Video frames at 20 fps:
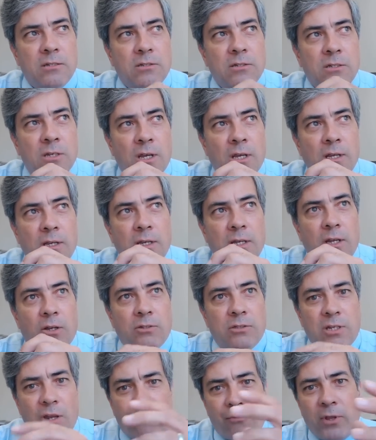It's
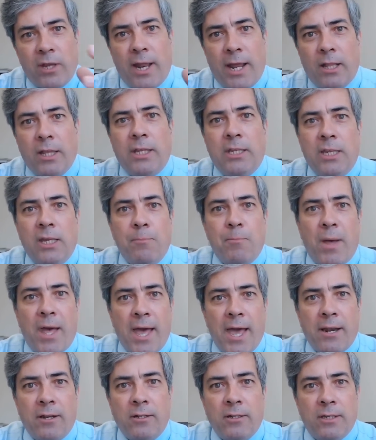you know, it's definitely an L E D
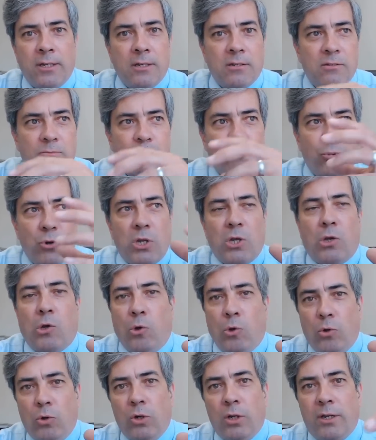panel and it's pretty
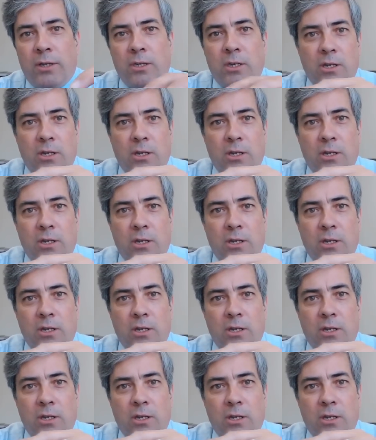cool,